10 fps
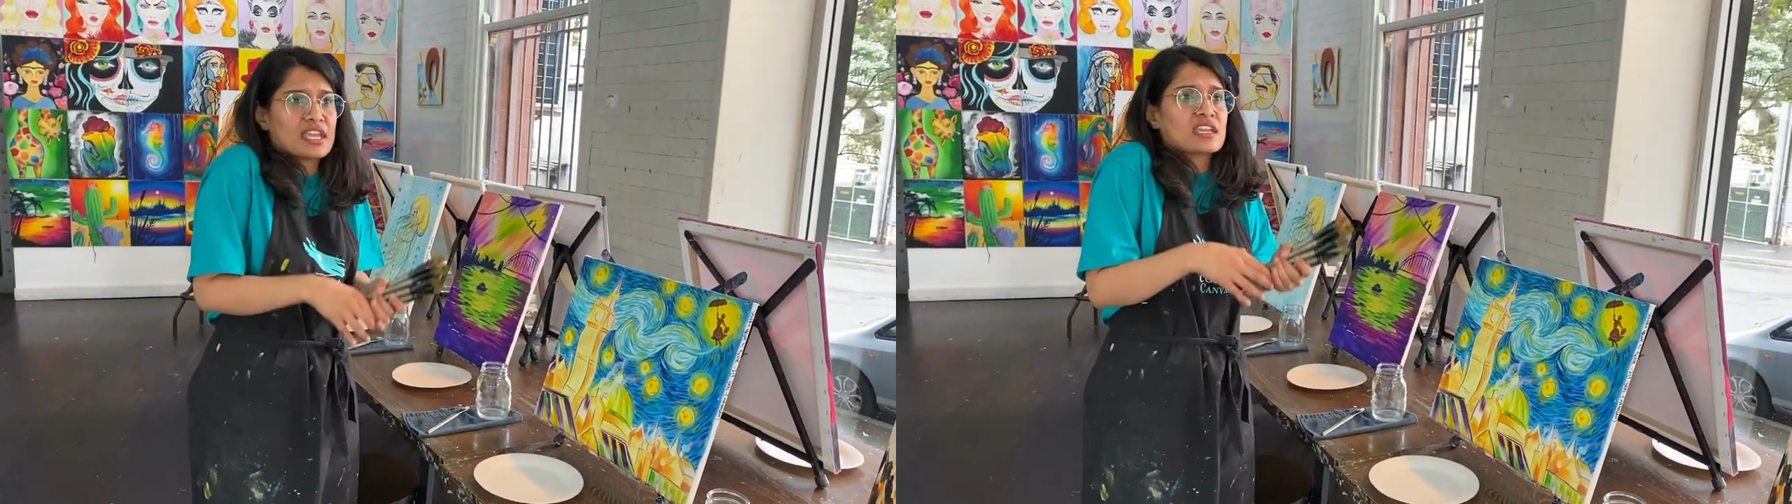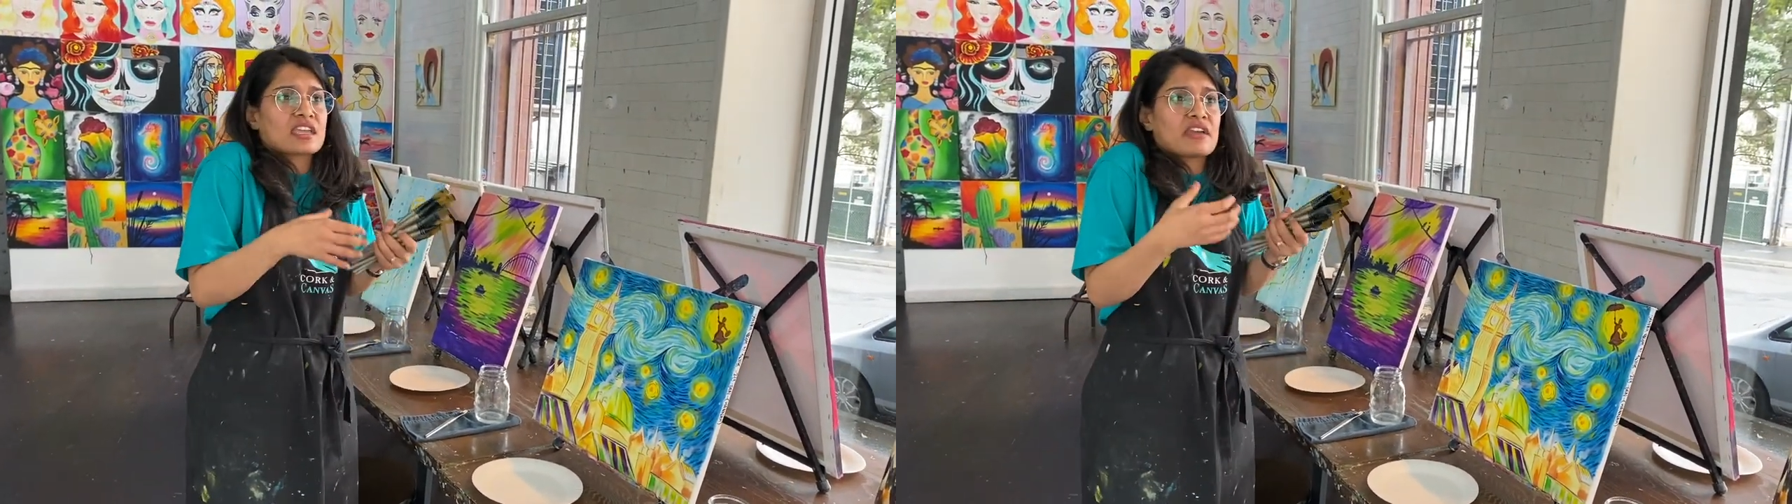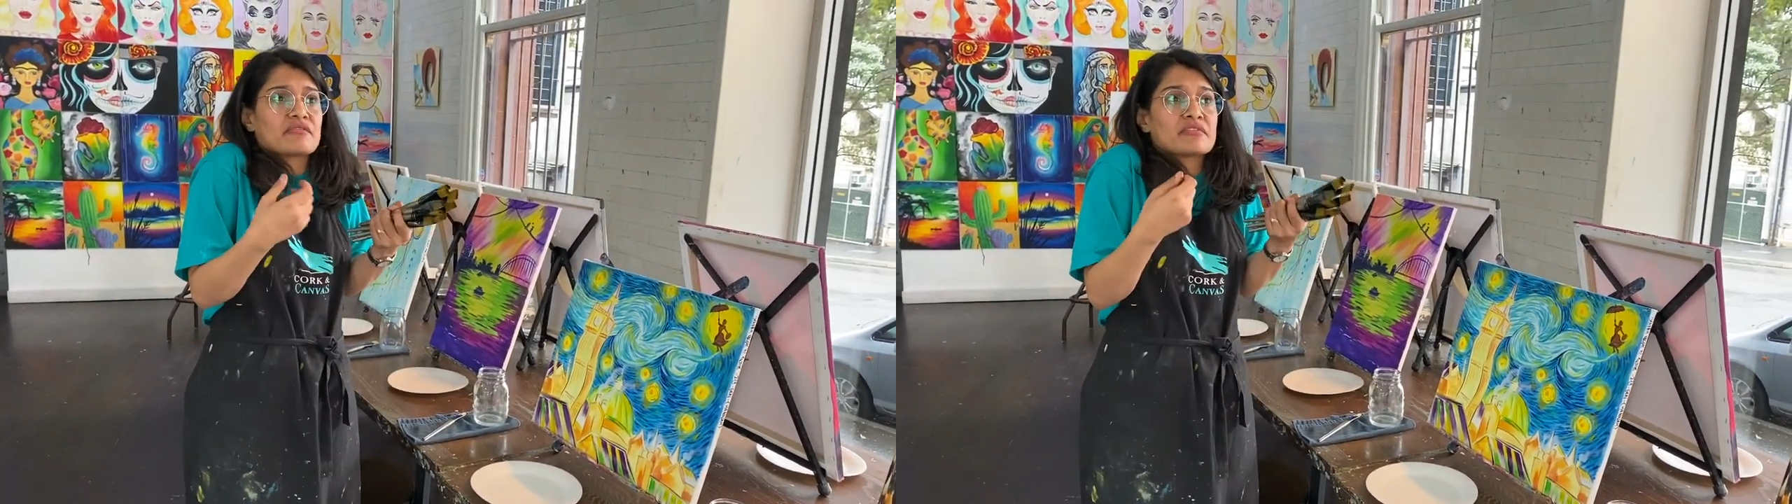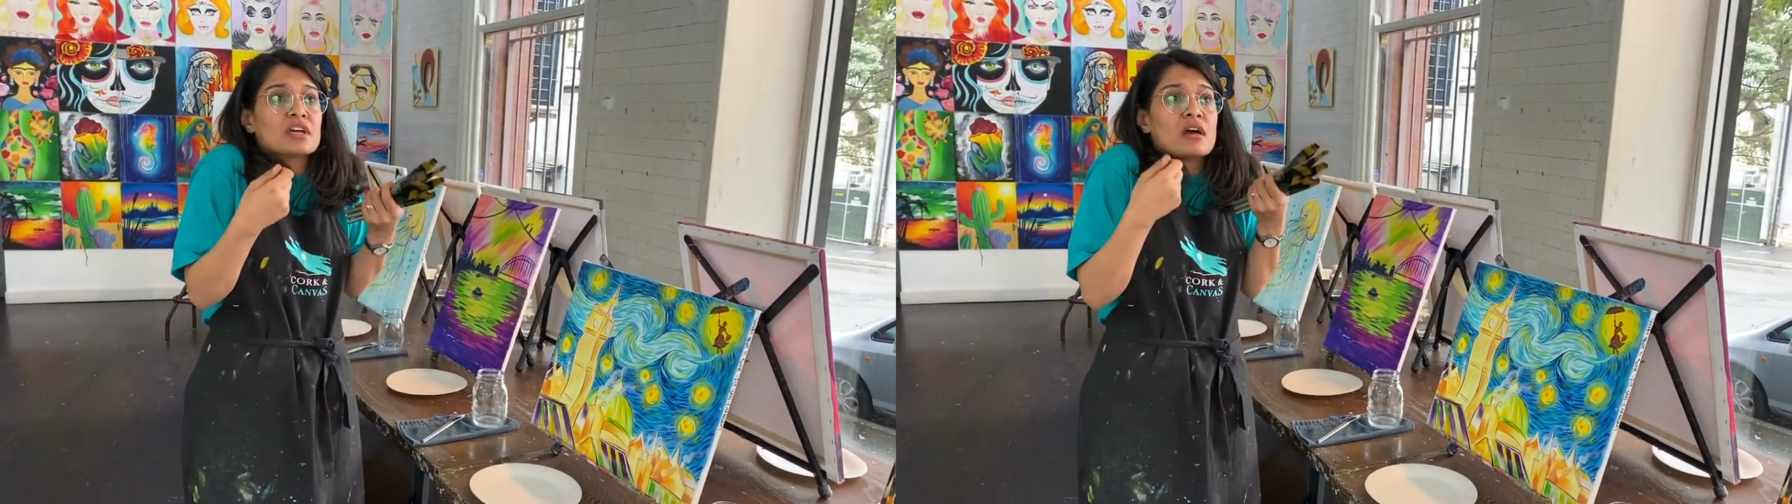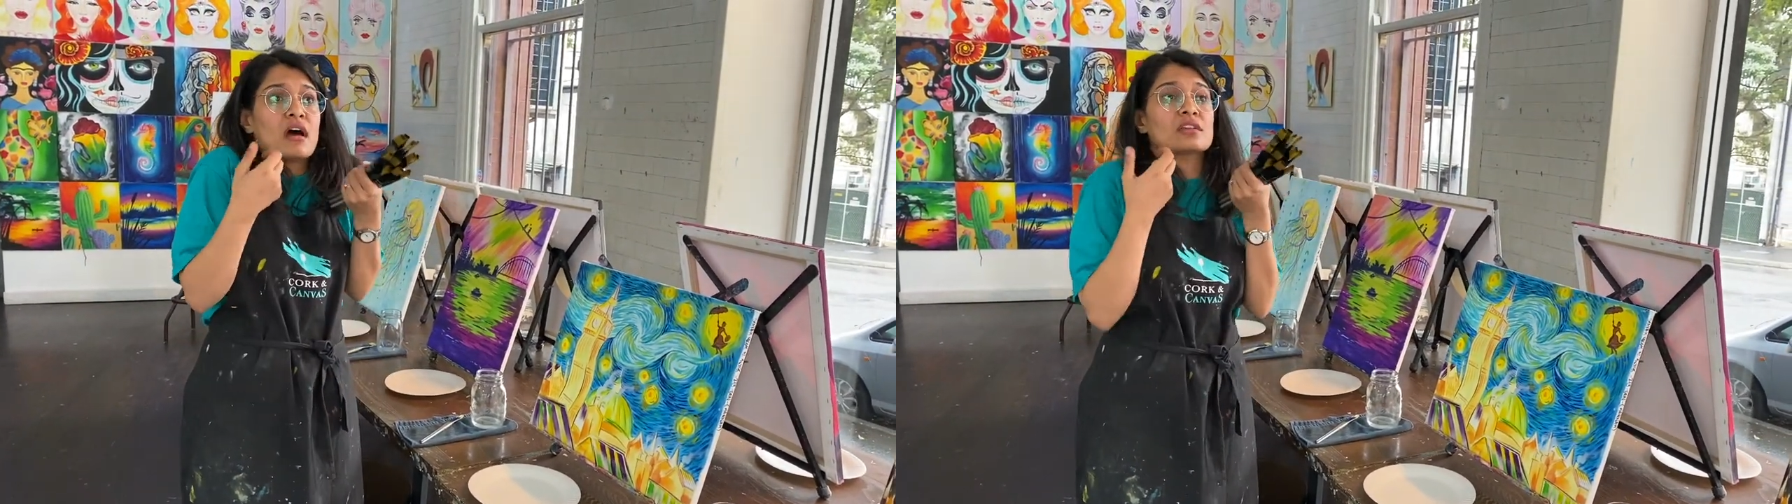They give
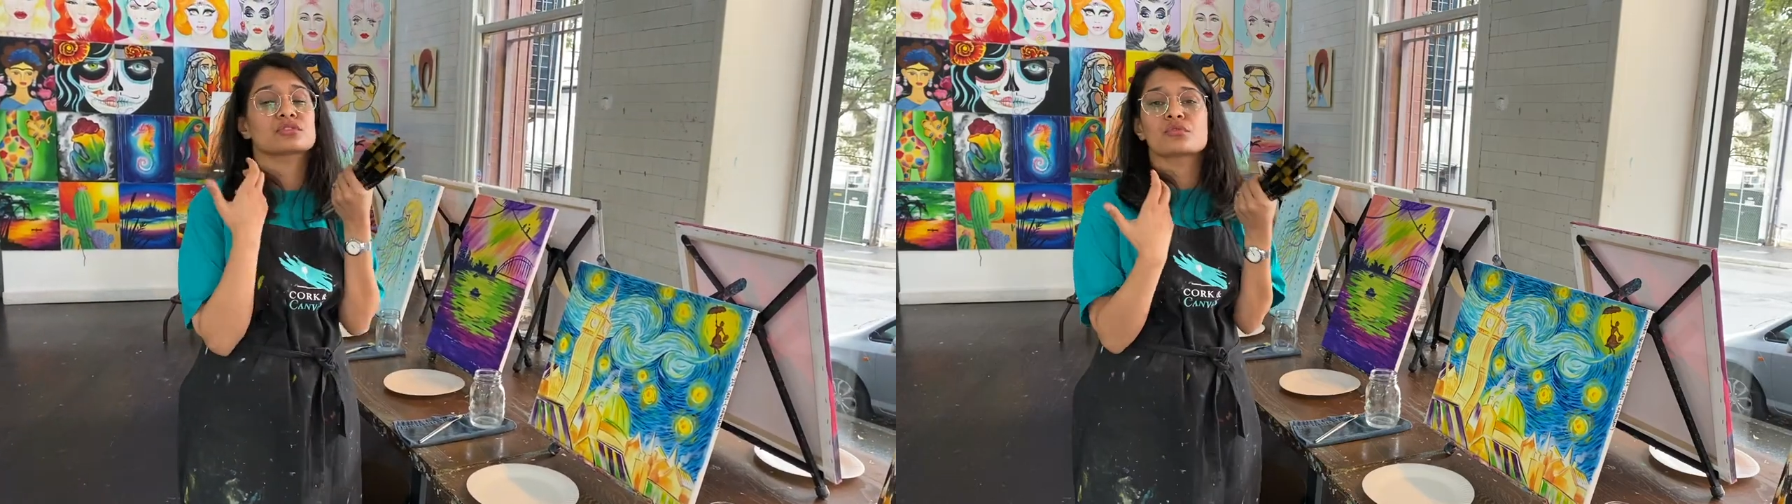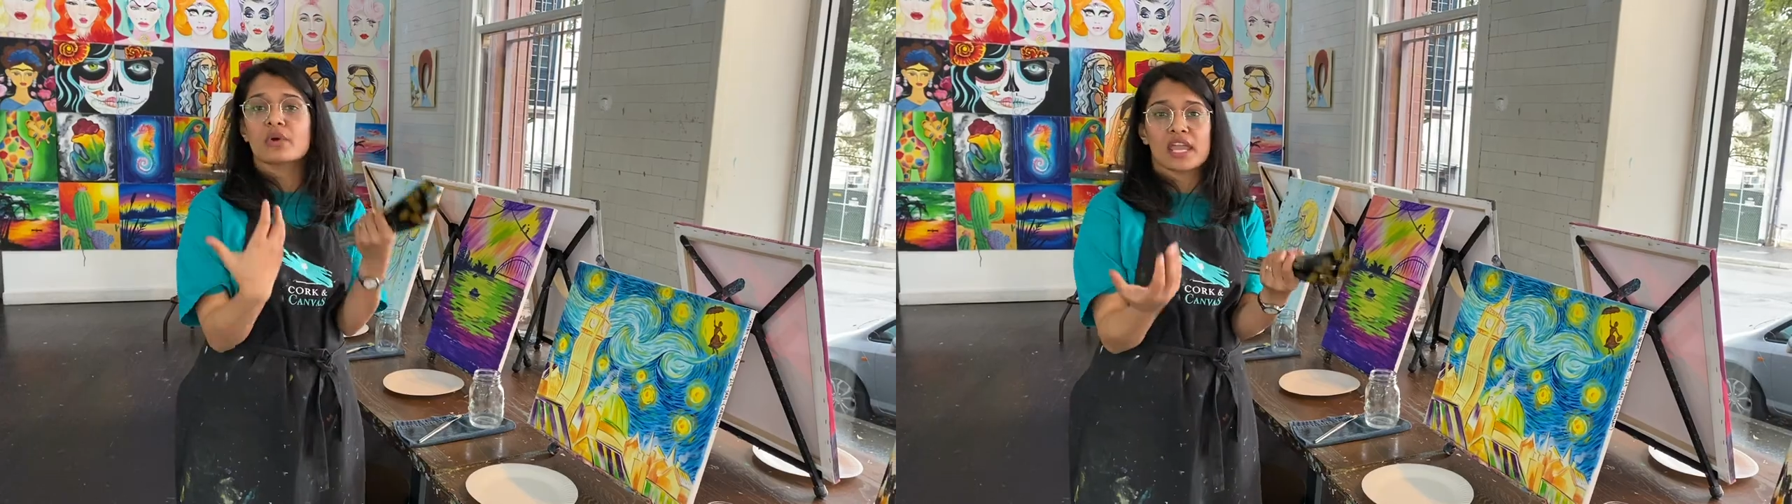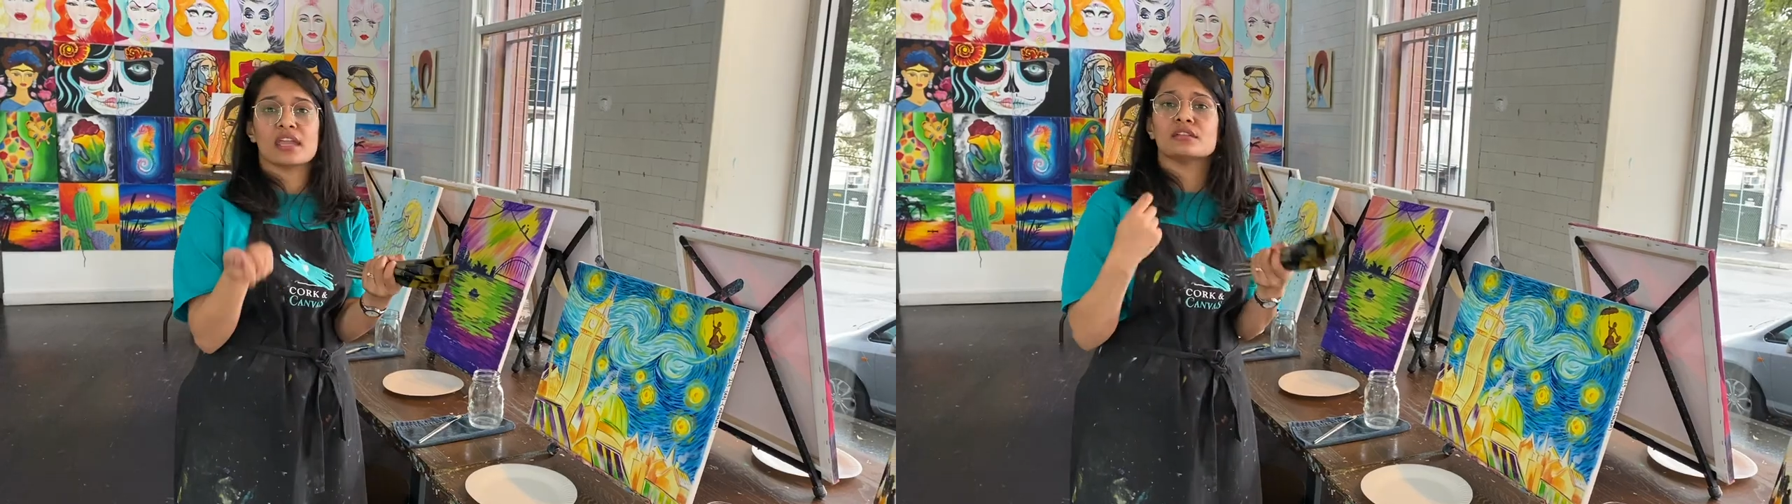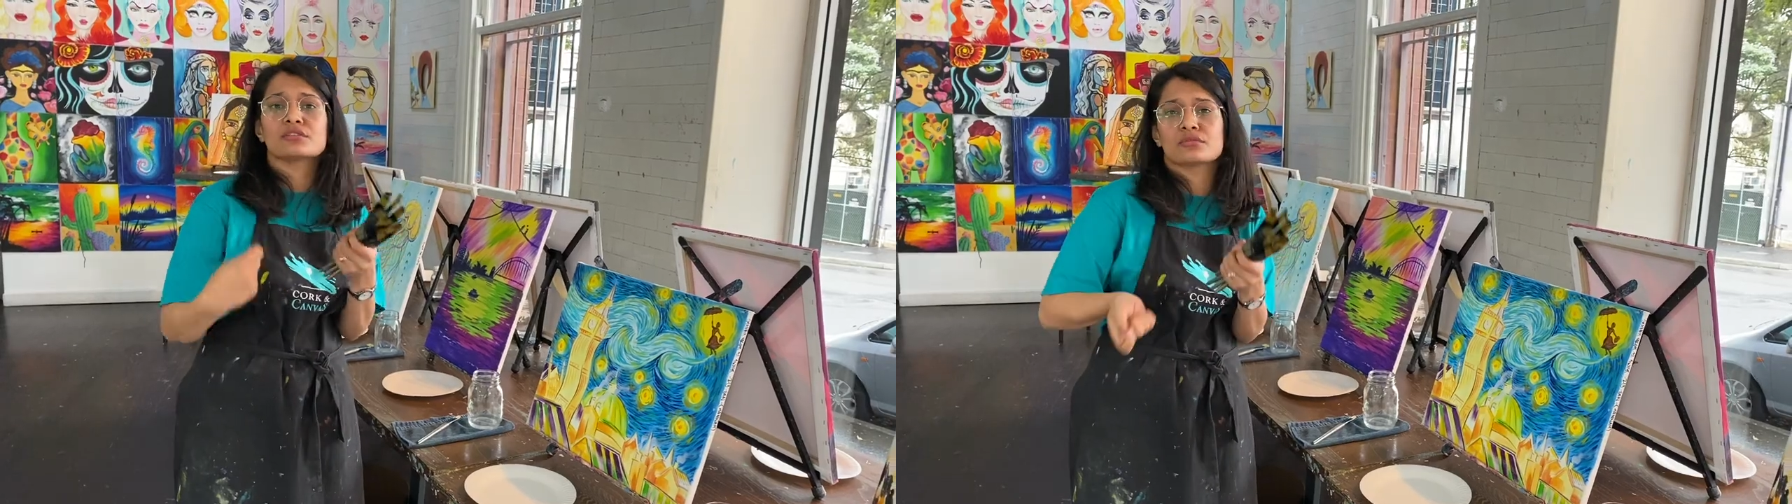a strain